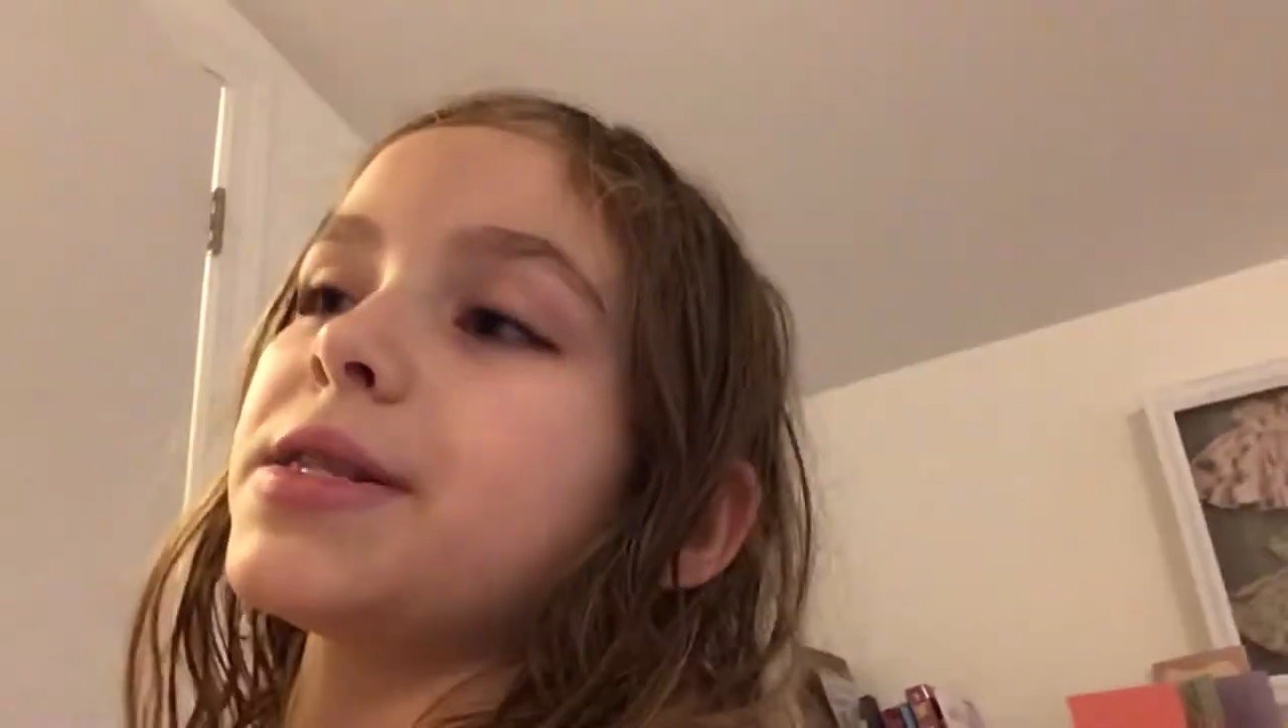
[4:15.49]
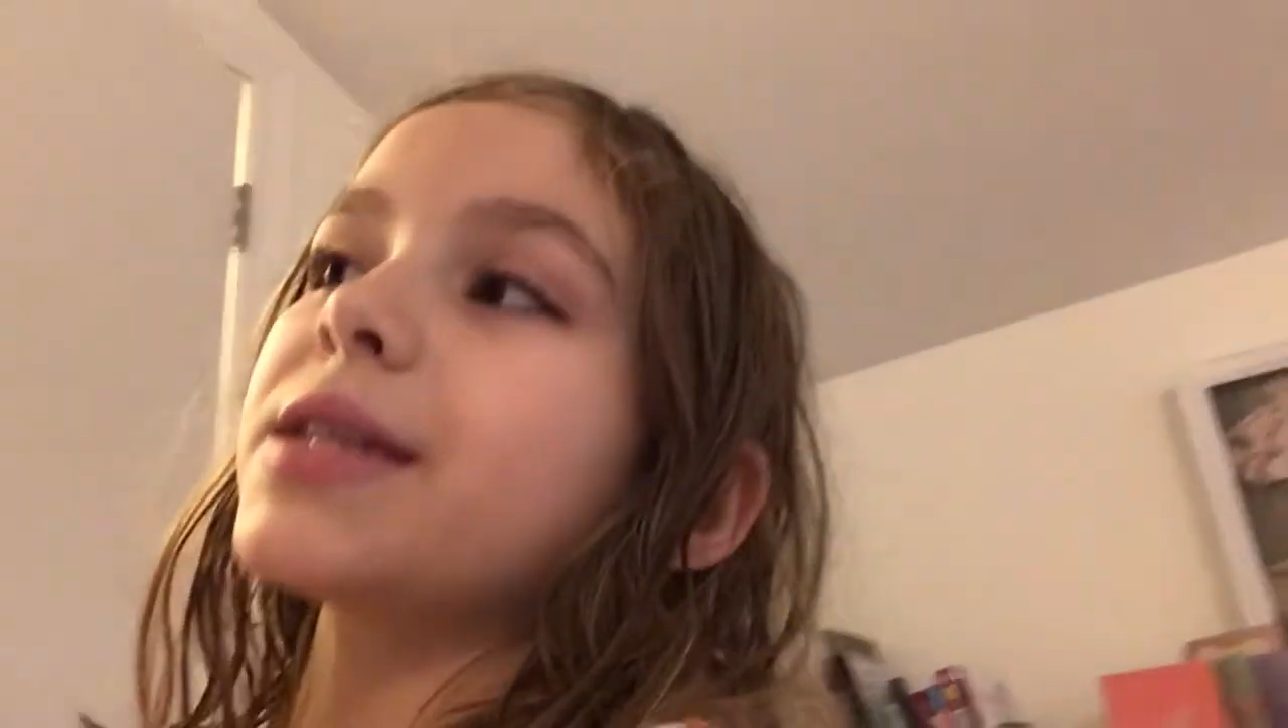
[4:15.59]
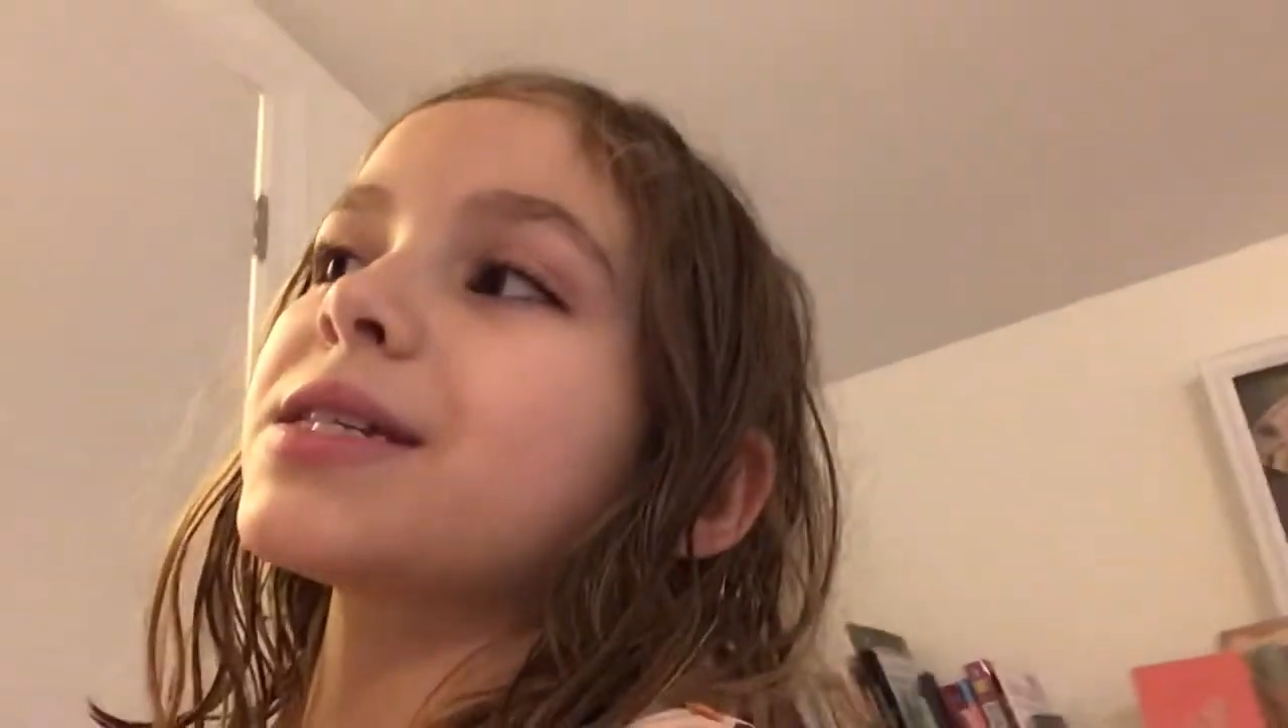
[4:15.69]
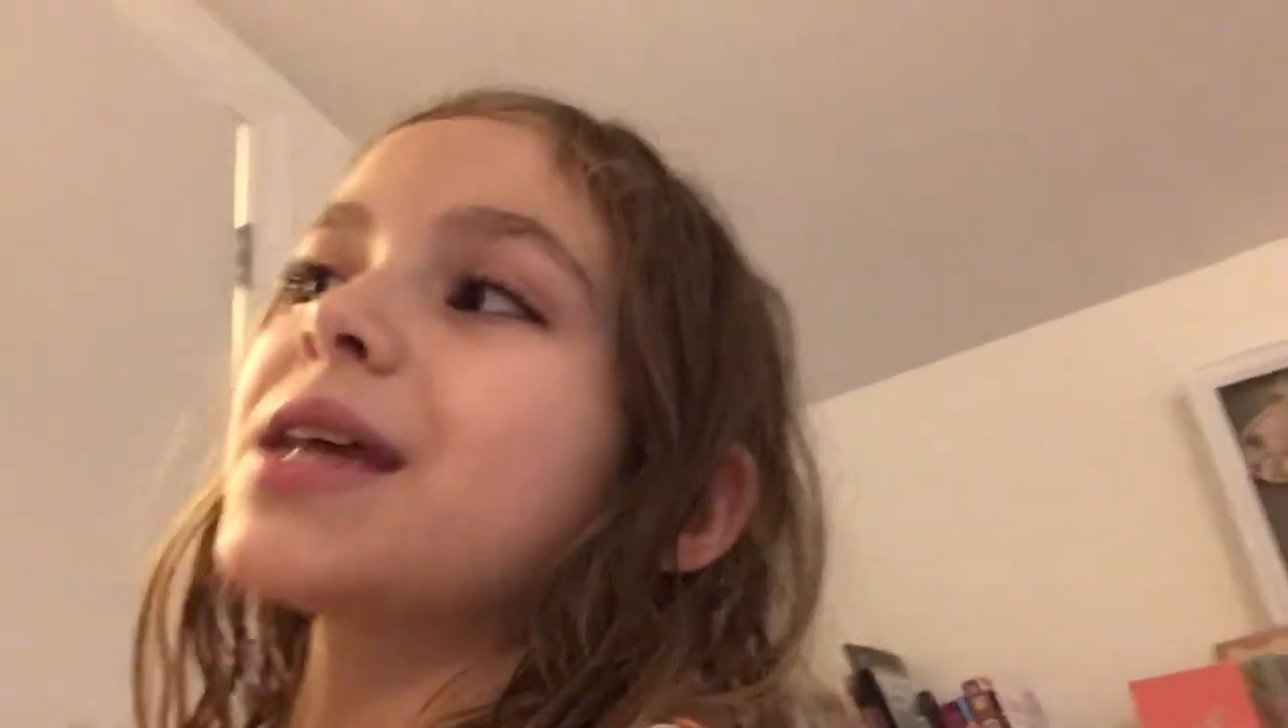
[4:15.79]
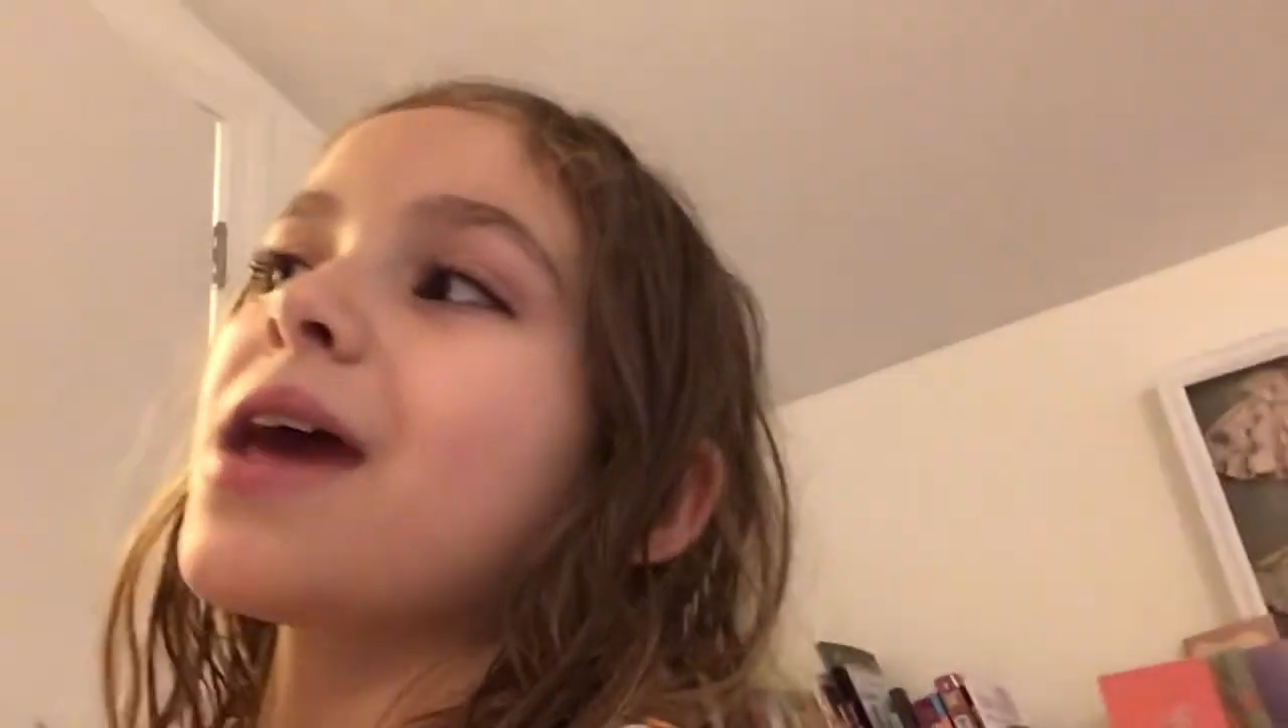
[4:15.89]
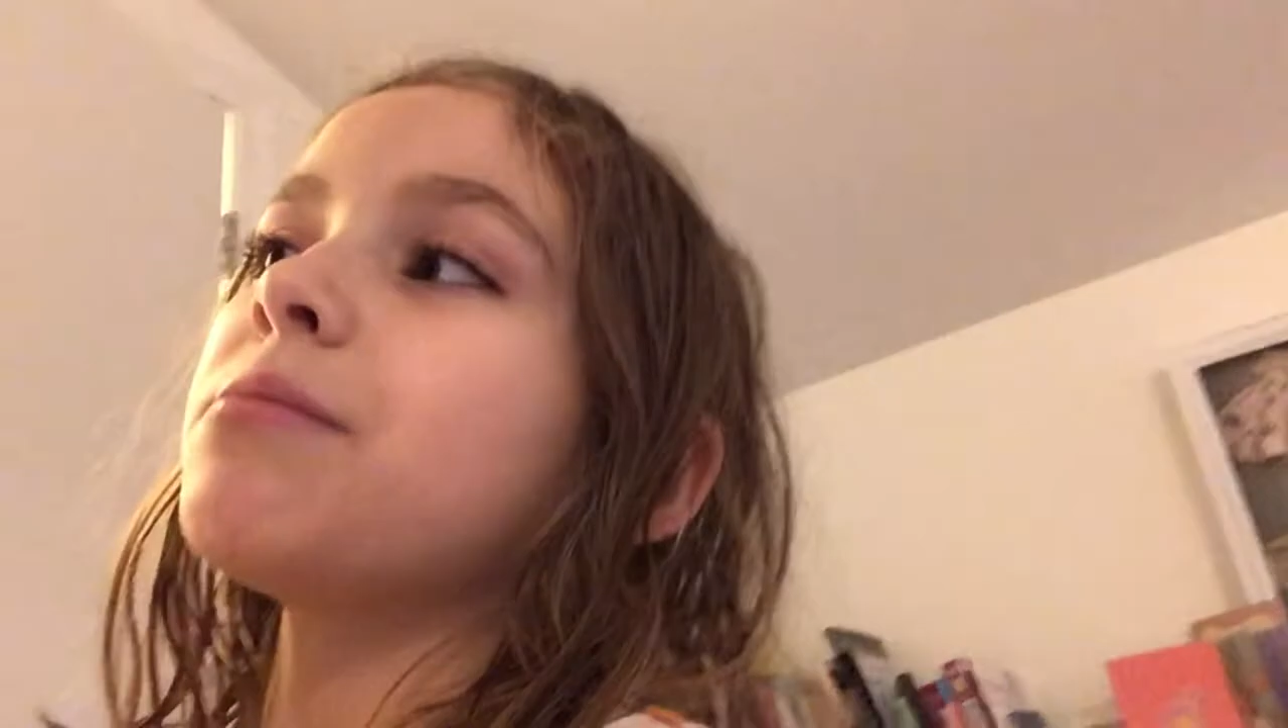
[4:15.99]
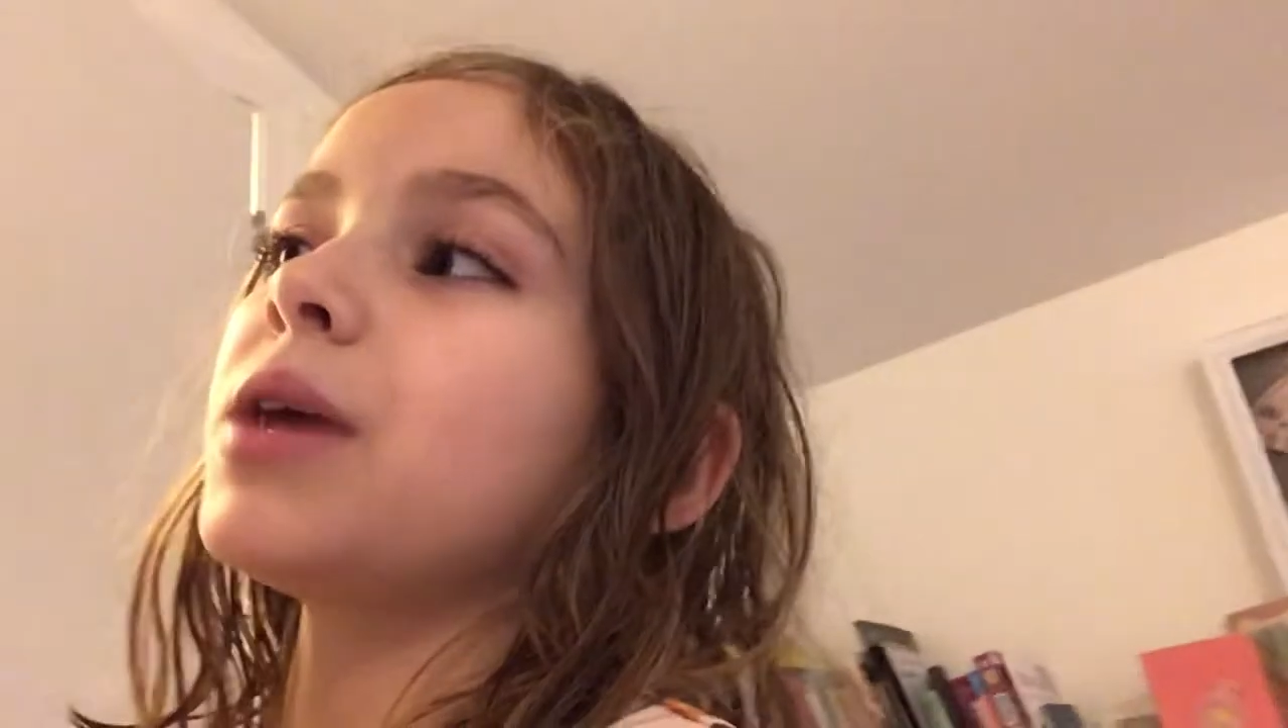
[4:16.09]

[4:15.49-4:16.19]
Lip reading: That's 10